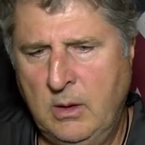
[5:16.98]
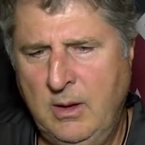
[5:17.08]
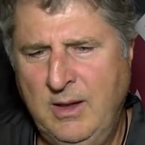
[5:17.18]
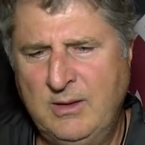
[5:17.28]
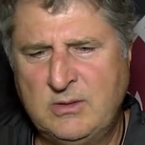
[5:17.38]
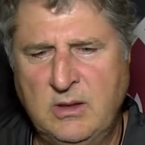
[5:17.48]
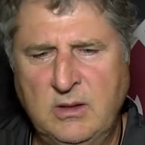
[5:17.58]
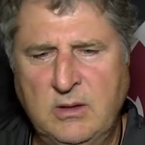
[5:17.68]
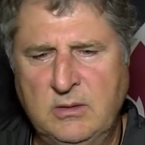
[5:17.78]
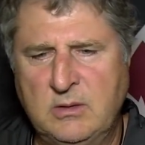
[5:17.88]
I
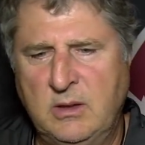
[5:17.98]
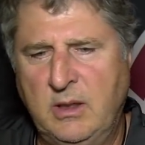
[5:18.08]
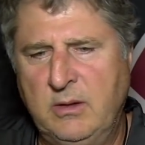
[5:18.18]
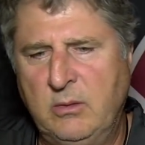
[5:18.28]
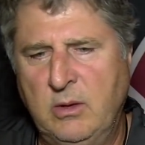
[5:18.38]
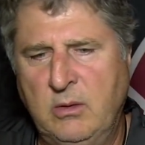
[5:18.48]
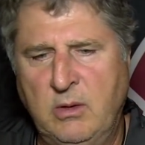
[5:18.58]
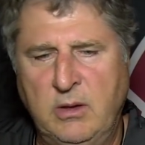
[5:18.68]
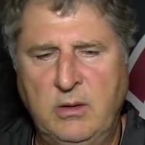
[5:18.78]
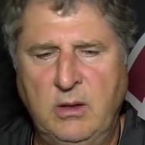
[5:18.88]
don't know
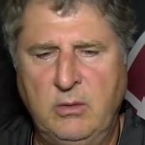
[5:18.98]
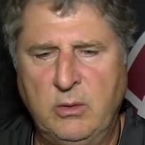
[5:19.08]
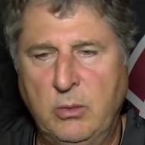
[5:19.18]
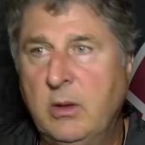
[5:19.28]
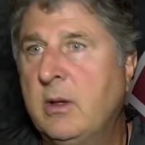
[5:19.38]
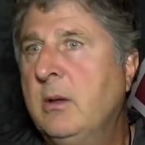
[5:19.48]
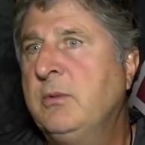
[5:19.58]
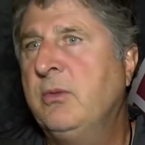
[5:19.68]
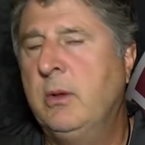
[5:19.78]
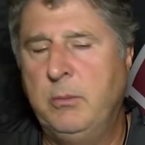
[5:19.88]
where it
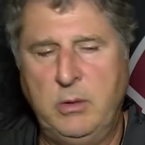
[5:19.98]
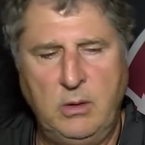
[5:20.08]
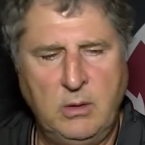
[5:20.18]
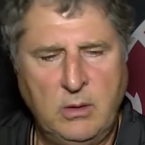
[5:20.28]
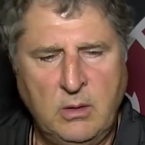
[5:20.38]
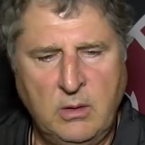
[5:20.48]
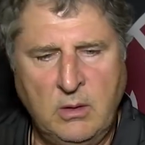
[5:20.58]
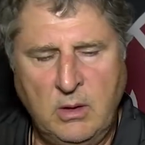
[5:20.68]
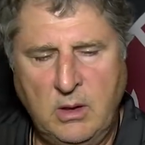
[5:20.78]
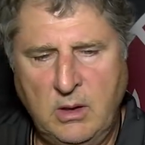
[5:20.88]
comes from, but
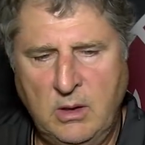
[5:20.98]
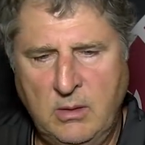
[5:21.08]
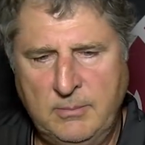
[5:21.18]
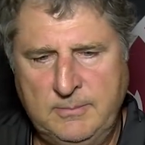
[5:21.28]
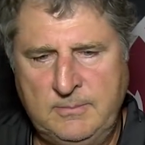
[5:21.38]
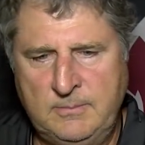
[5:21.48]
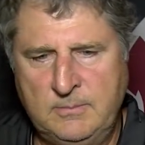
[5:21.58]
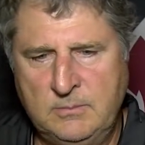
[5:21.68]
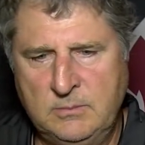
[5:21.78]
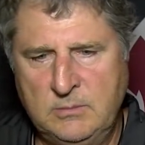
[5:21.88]
a
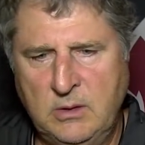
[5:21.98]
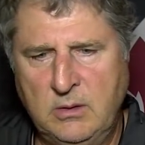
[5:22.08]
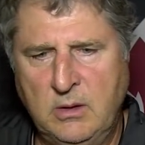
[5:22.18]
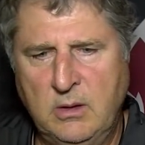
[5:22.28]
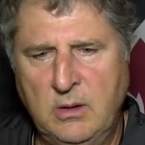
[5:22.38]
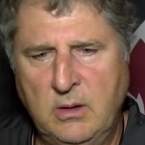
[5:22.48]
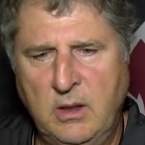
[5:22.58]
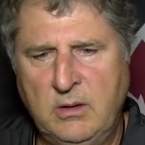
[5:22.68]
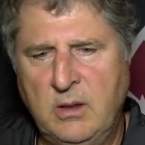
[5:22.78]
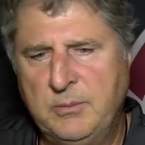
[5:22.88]

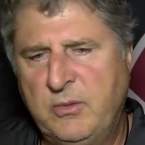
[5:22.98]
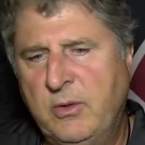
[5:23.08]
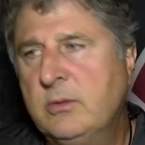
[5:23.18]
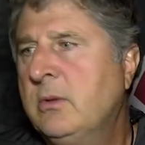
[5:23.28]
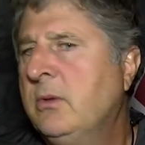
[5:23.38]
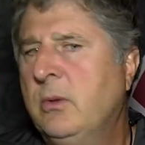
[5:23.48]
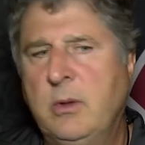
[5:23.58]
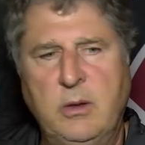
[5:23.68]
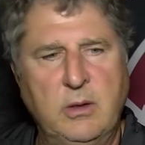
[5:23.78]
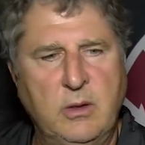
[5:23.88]
lot of times folks will do
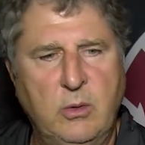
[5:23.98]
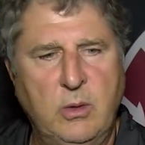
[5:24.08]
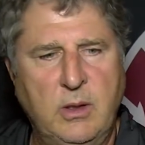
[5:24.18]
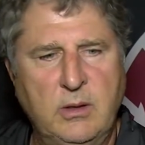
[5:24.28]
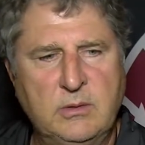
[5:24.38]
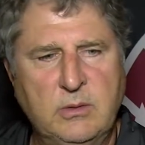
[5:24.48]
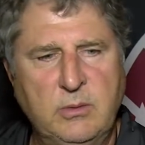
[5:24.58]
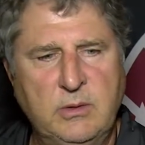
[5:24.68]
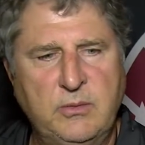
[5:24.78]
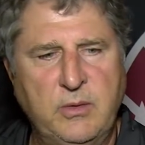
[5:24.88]
it on the goal line, so
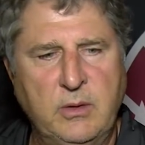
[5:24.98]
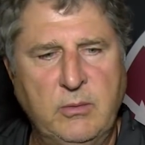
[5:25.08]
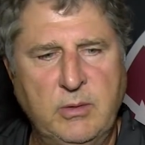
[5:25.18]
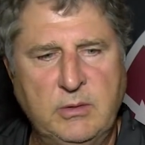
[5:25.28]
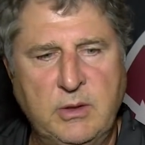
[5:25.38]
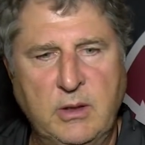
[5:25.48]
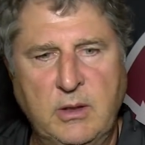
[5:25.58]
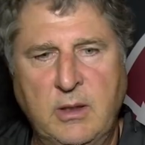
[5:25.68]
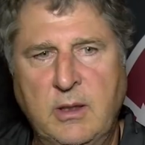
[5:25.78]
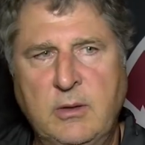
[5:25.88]
we just figured we'd check
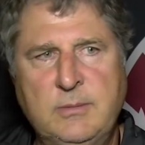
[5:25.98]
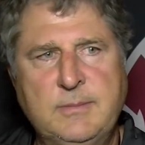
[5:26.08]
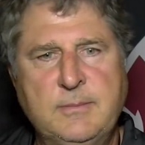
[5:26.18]
it out.